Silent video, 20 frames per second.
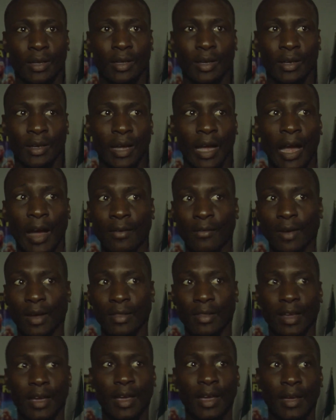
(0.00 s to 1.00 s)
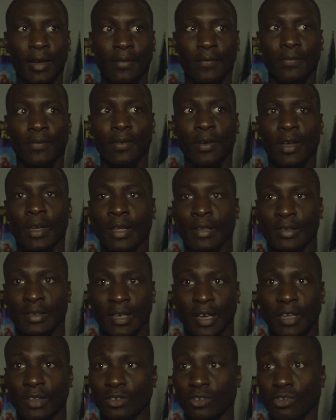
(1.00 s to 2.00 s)
Like, I'd rather have
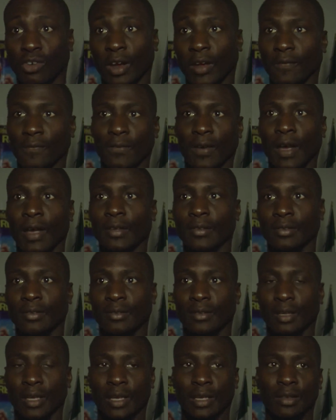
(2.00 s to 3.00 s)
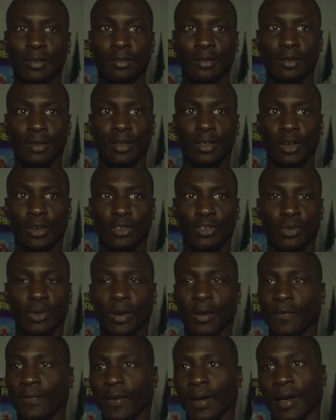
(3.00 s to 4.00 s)
10 great fights than, you know,
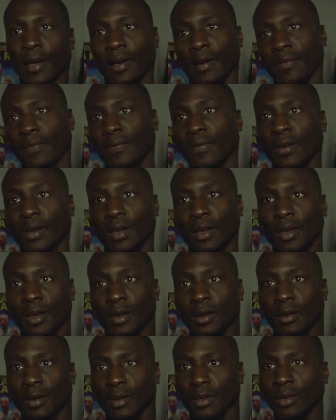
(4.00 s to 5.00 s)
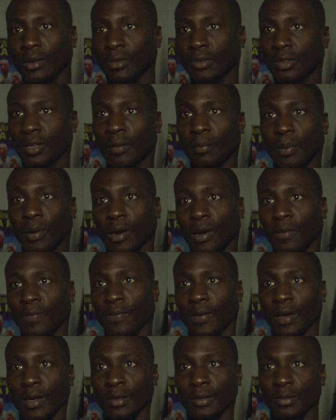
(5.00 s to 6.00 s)
25, you know, subpar
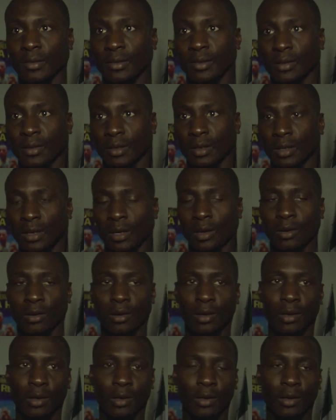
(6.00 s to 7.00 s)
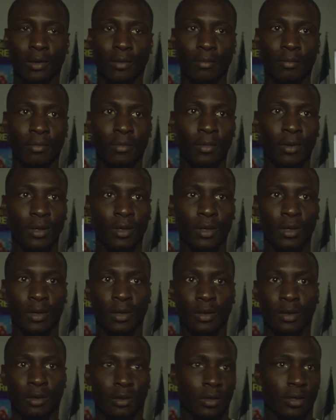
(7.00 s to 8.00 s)
fights, you know.
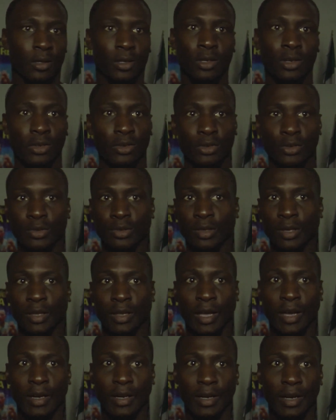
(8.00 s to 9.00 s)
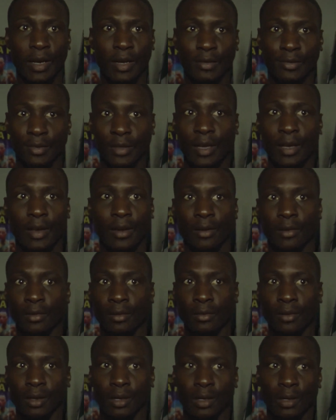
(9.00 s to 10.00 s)
You know, you see a lot of guys
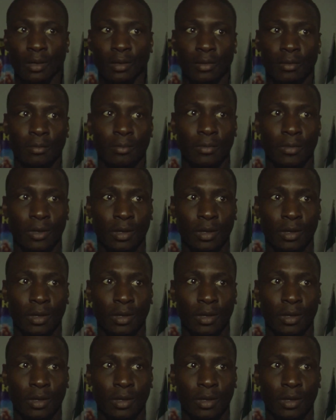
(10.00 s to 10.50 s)
now